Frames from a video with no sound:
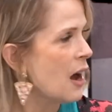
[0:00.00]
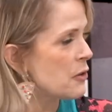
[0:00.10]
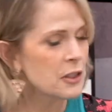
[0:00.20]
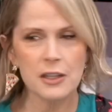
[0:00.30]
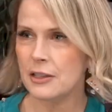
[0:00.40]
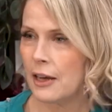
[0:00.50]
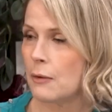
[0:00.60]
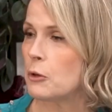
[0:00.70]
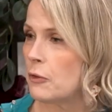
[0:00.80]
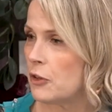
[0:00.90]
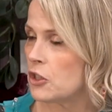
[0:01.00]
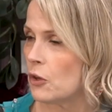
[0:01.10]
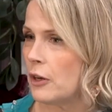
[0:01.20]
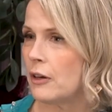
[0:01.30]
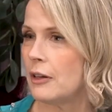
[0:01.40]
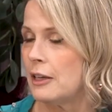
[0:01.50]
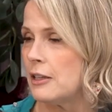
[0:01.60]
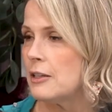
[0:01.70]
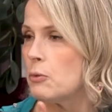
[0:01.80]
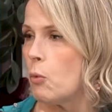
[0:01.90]
I was going to say with the fish oil, it
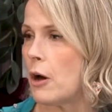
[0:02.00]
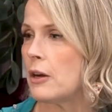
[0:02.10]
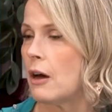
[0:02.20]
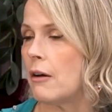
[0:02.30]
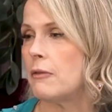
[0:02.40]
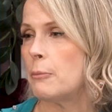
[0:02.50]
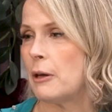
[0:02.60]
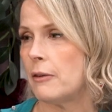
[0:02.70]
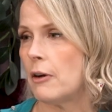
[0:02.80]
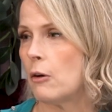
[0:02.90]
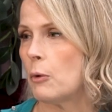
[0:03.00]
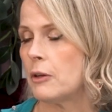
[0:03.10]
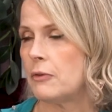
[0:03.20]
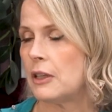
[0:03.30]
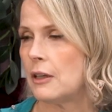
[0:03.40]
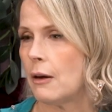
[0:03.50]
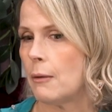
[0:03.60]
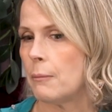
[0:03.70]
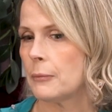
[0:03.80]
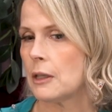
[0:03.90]
is one of the
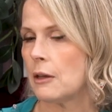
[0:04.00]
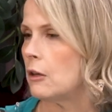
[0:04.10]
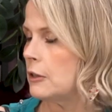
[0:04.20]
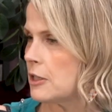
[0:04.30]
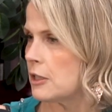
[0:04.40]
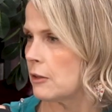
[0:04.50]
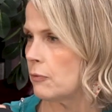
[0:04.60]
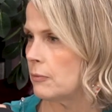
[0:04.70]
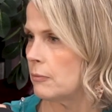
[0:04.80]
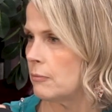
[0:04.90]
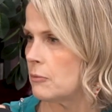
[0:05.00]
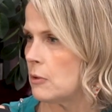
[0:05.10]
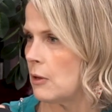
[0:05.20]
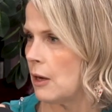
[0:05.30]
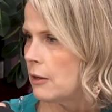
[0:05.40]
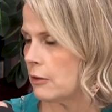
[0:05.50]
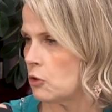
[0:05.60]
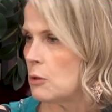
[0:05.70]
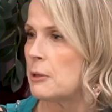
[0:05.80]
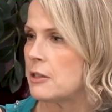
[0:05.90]
holistic
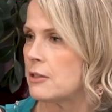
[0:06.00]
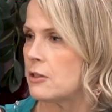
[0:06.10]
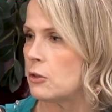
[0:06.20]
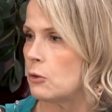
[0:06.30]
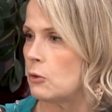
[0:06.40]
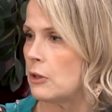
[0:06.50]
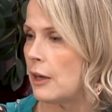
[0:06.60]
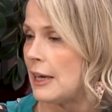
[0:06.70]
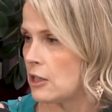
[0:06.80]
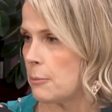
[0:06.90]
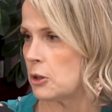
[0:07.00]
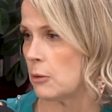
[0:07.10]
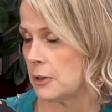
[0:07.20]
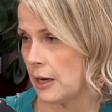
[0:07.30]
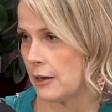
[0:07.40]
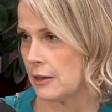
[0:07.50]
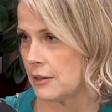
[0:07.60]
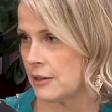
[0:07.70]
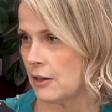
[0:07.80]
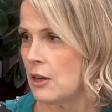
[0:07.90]
treatments to the atopic
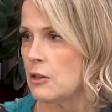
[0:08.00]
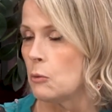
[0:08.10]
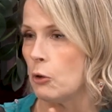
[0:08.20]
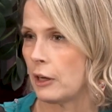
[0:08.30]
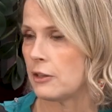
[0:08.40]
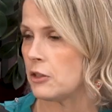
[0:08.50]
dermatitis that we'll get to.